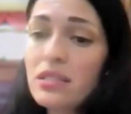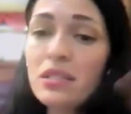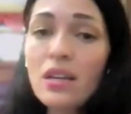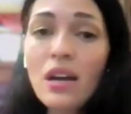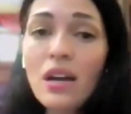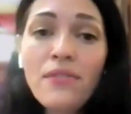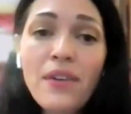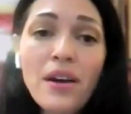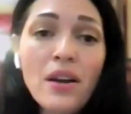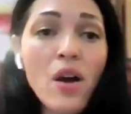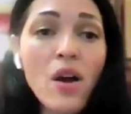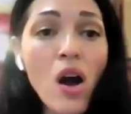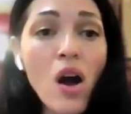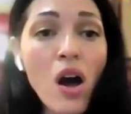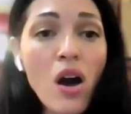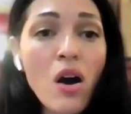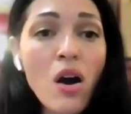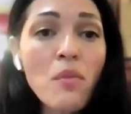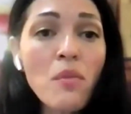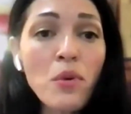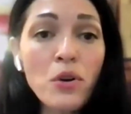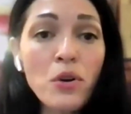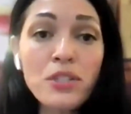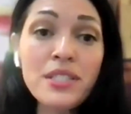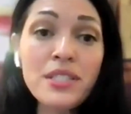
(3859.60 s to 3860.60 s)
stuff at
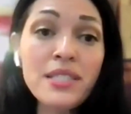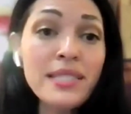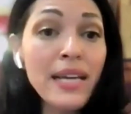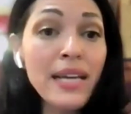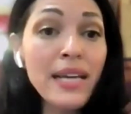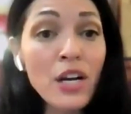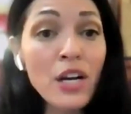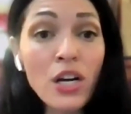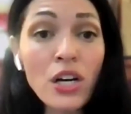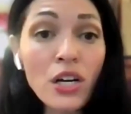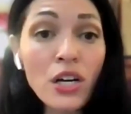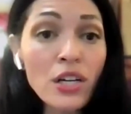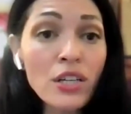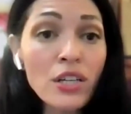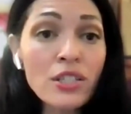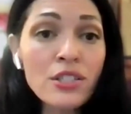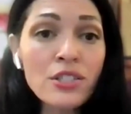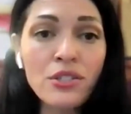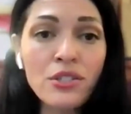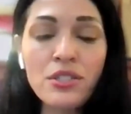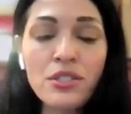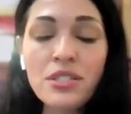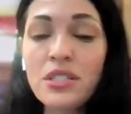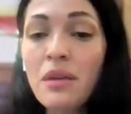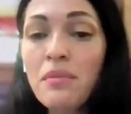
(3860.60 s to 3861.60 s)
home or
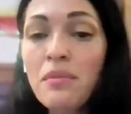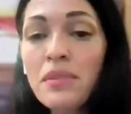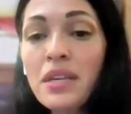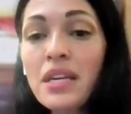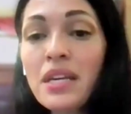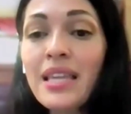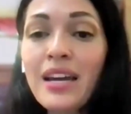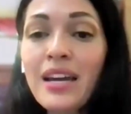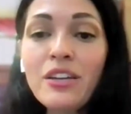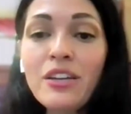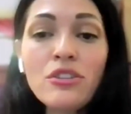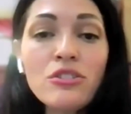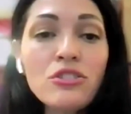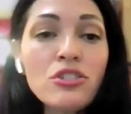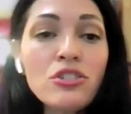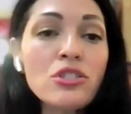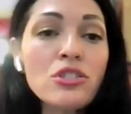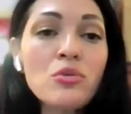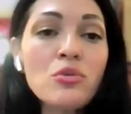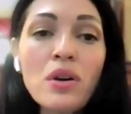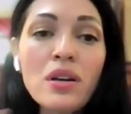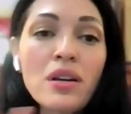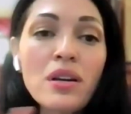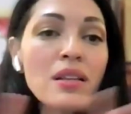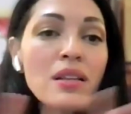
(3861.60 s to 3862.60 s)
stickers or something that you
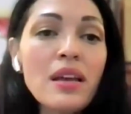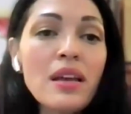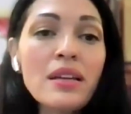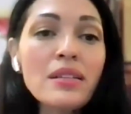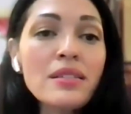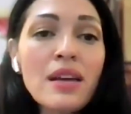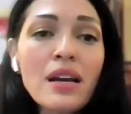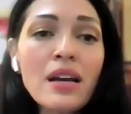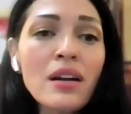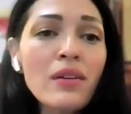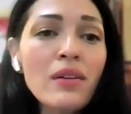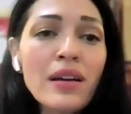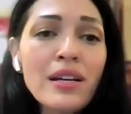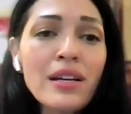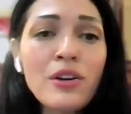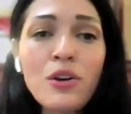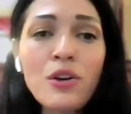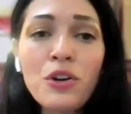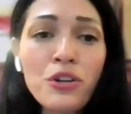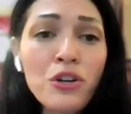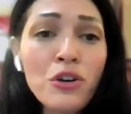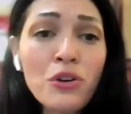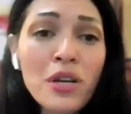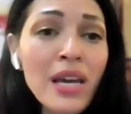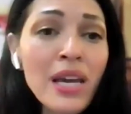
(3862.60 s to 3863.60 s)
just want to like decorate it,
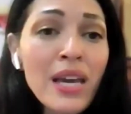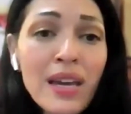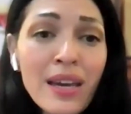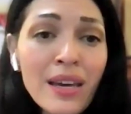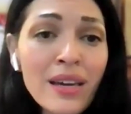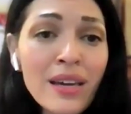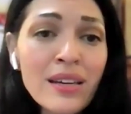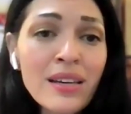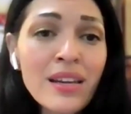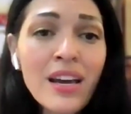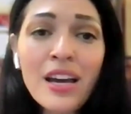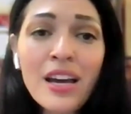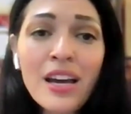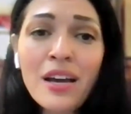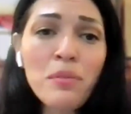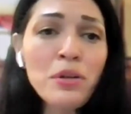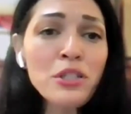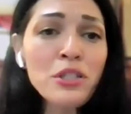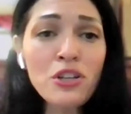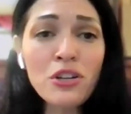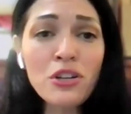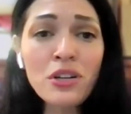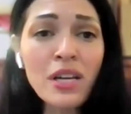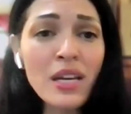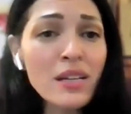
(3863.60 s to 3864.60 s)
or your kid,
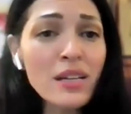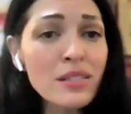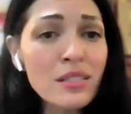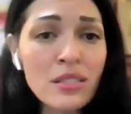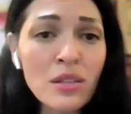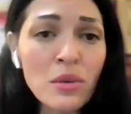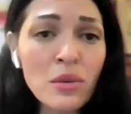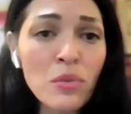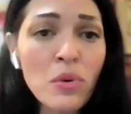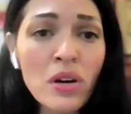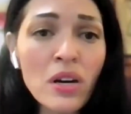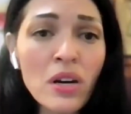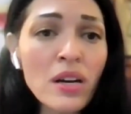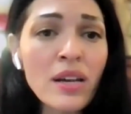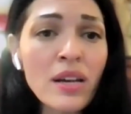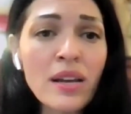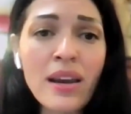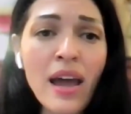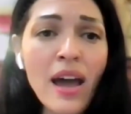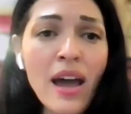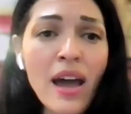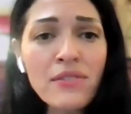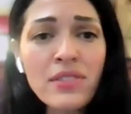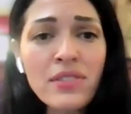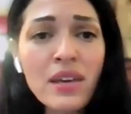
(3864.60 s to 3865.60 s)
put your kids to work
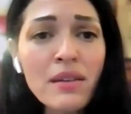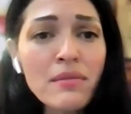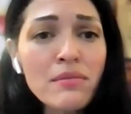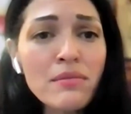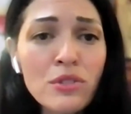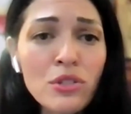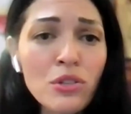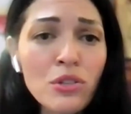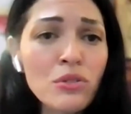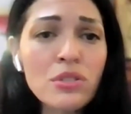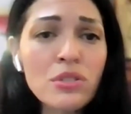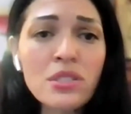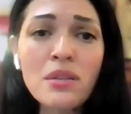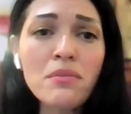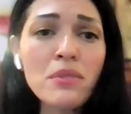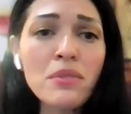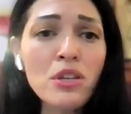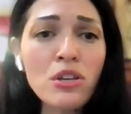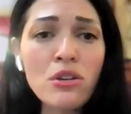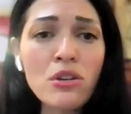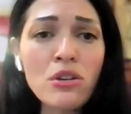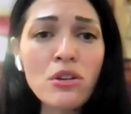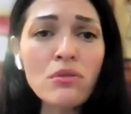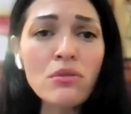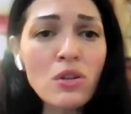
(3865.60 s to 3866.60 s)
and have them do some
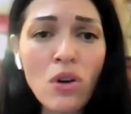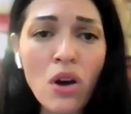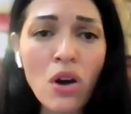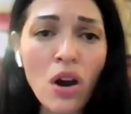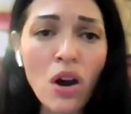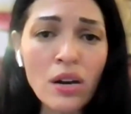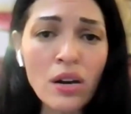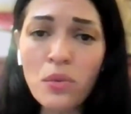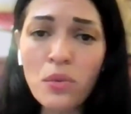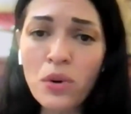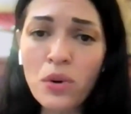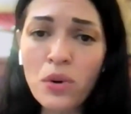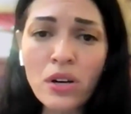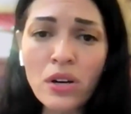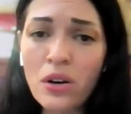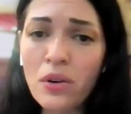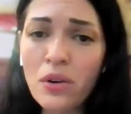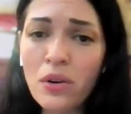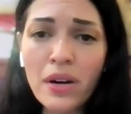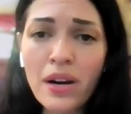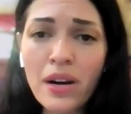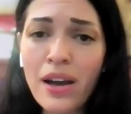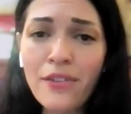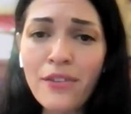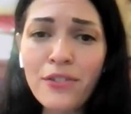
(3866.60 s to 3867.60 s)
cute little artwork
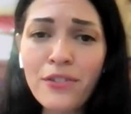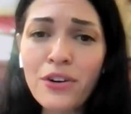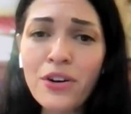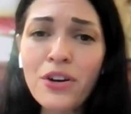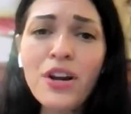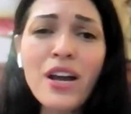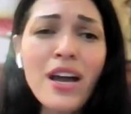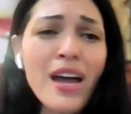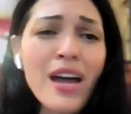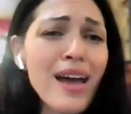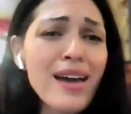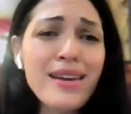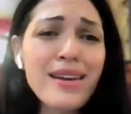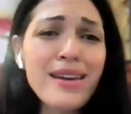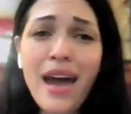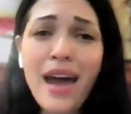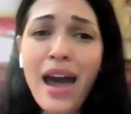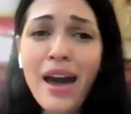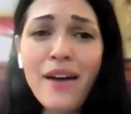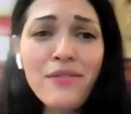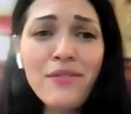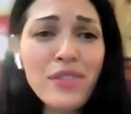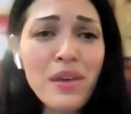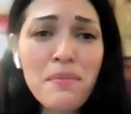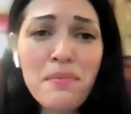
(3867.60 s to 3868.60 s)
or whatever, and
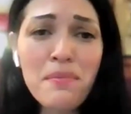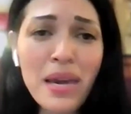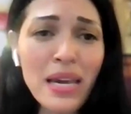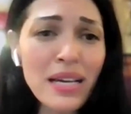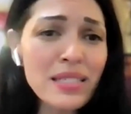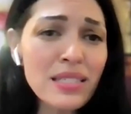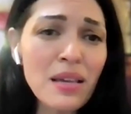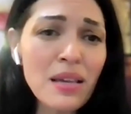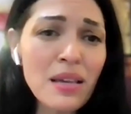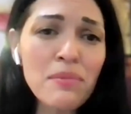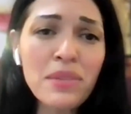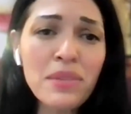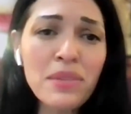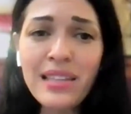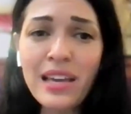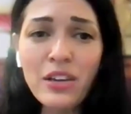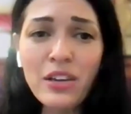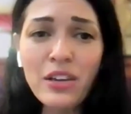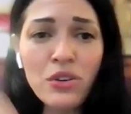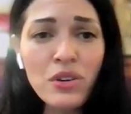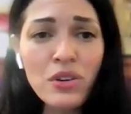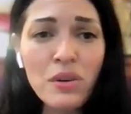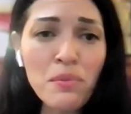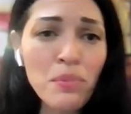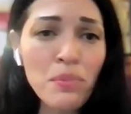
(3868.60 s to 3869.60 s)
have them make something
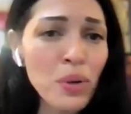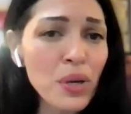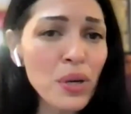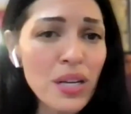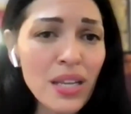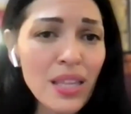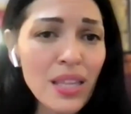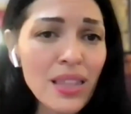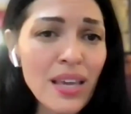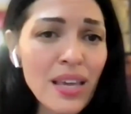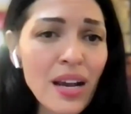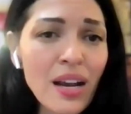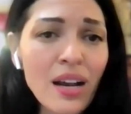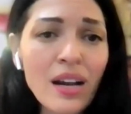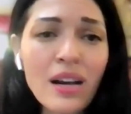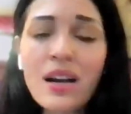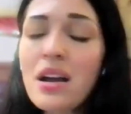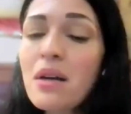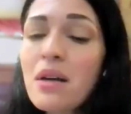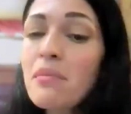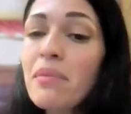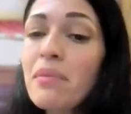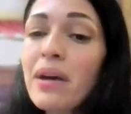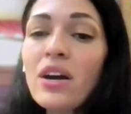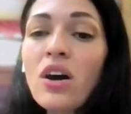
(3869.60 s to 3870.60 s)
that you can put in there,
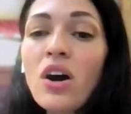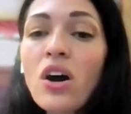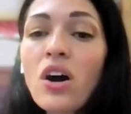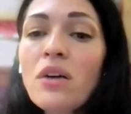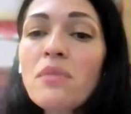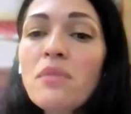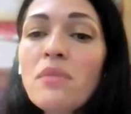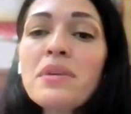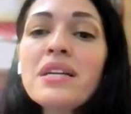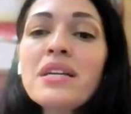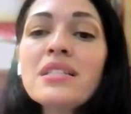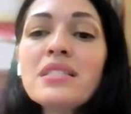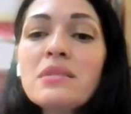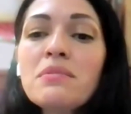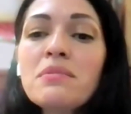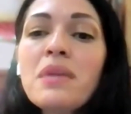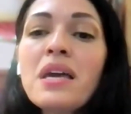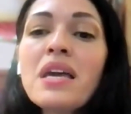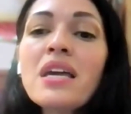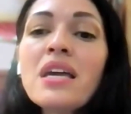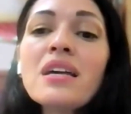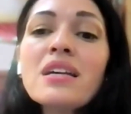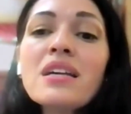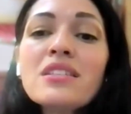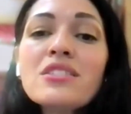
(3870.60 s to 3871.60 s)
by all means
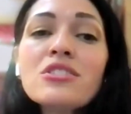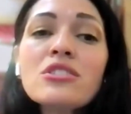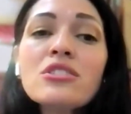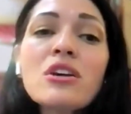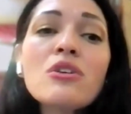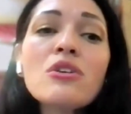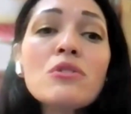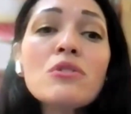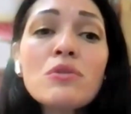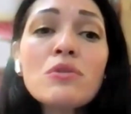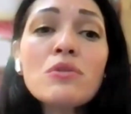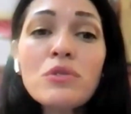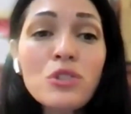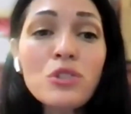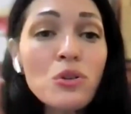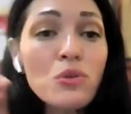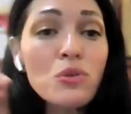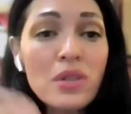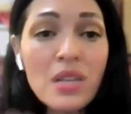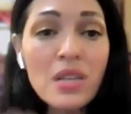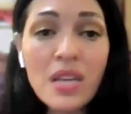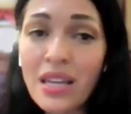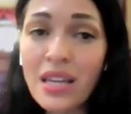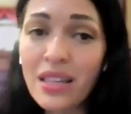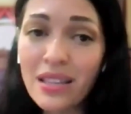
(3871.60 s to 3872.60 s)
make it so
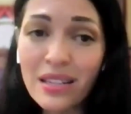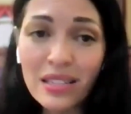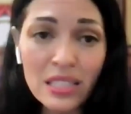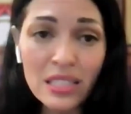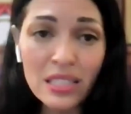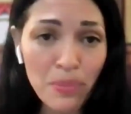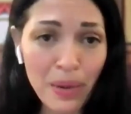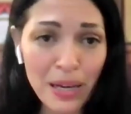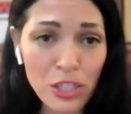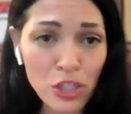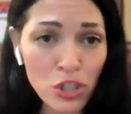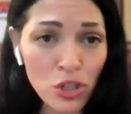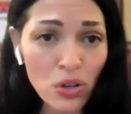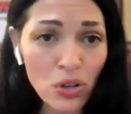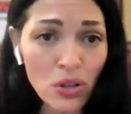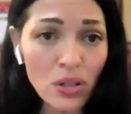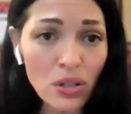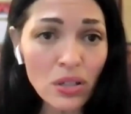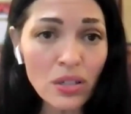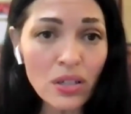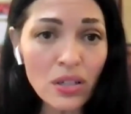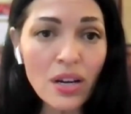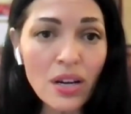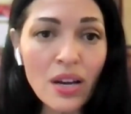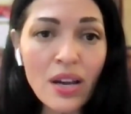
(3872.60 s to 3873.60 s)
uniquely
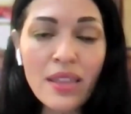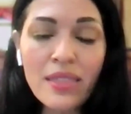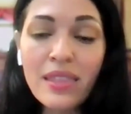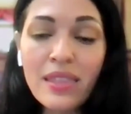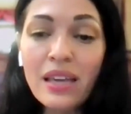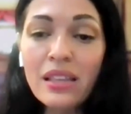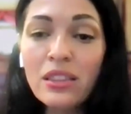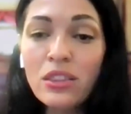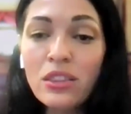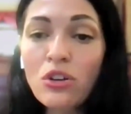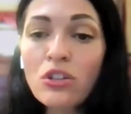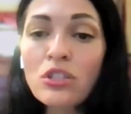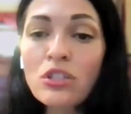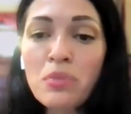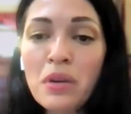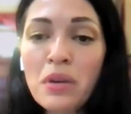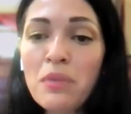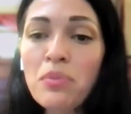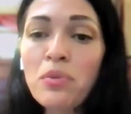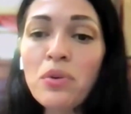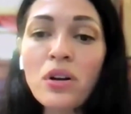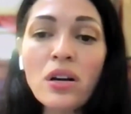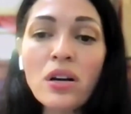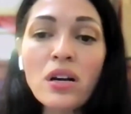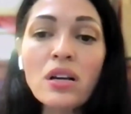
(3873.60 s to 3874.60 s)
special that those
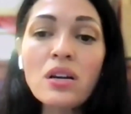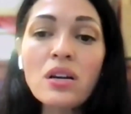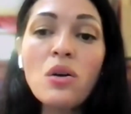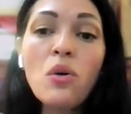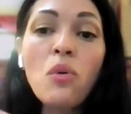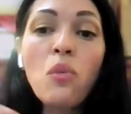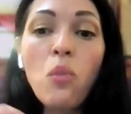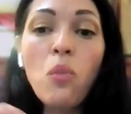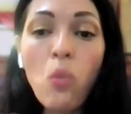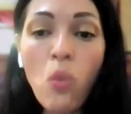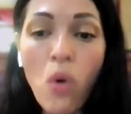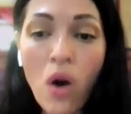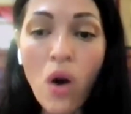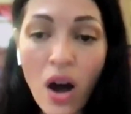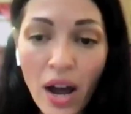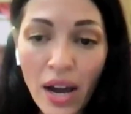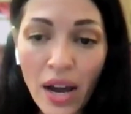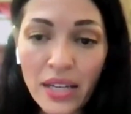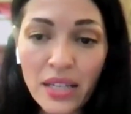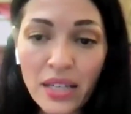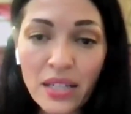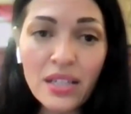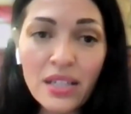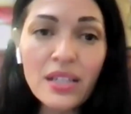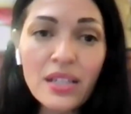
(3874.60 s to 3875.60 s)
people are going to
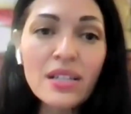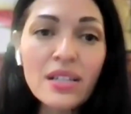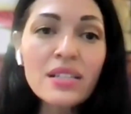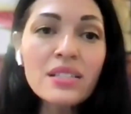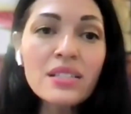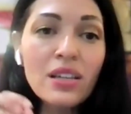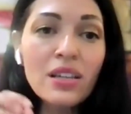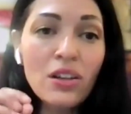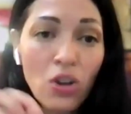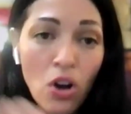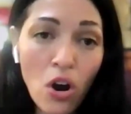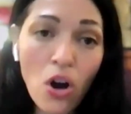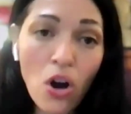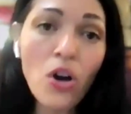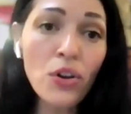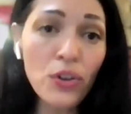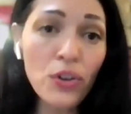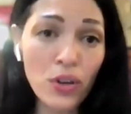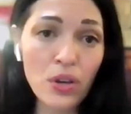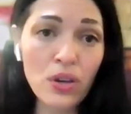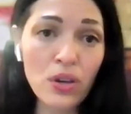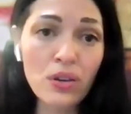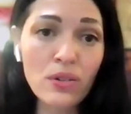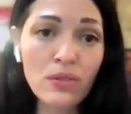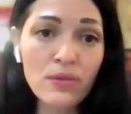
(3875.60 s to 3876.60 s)
want to call
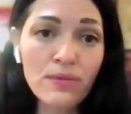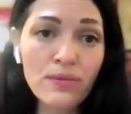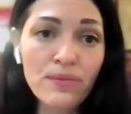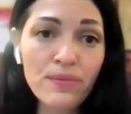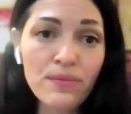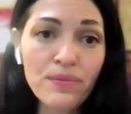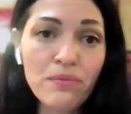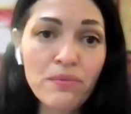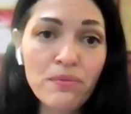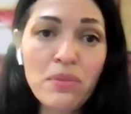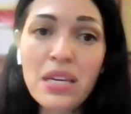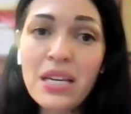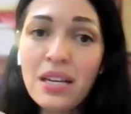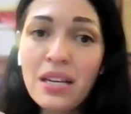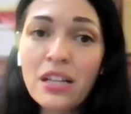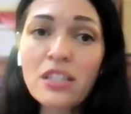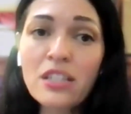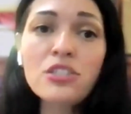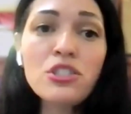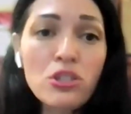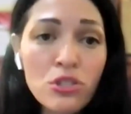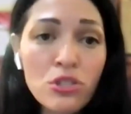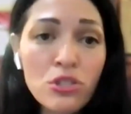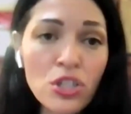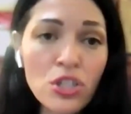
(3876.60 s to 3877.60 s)
you
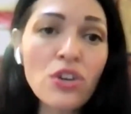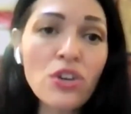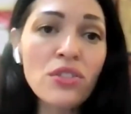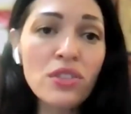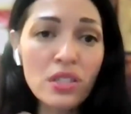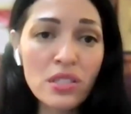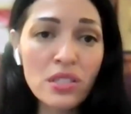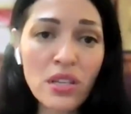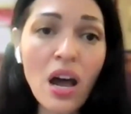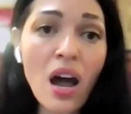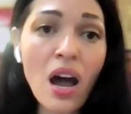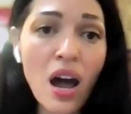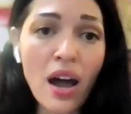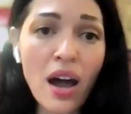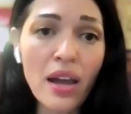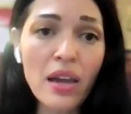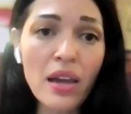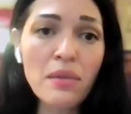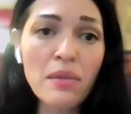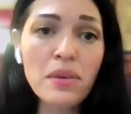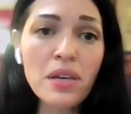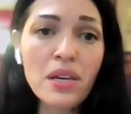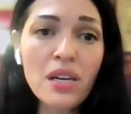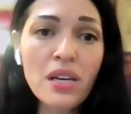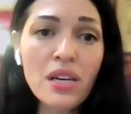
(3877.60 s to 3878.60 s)
because you took the
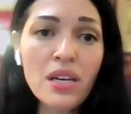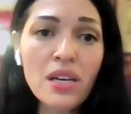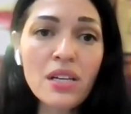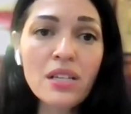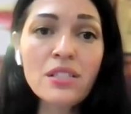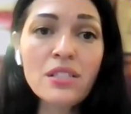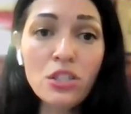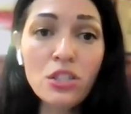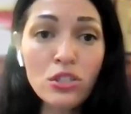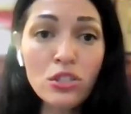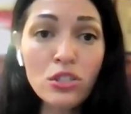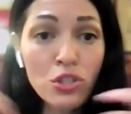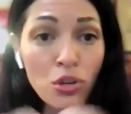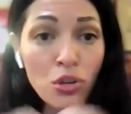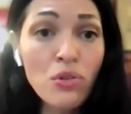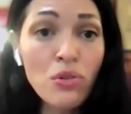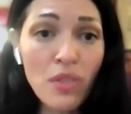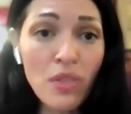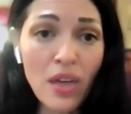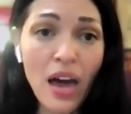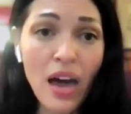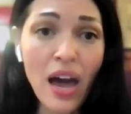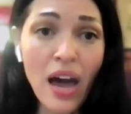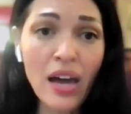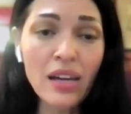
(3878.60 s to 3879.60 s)
time to
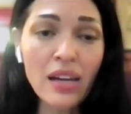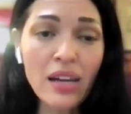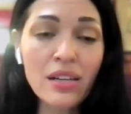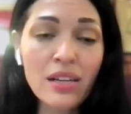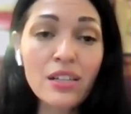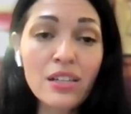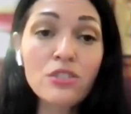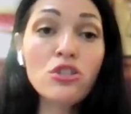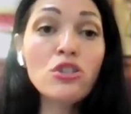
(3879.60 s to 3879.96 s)
do that,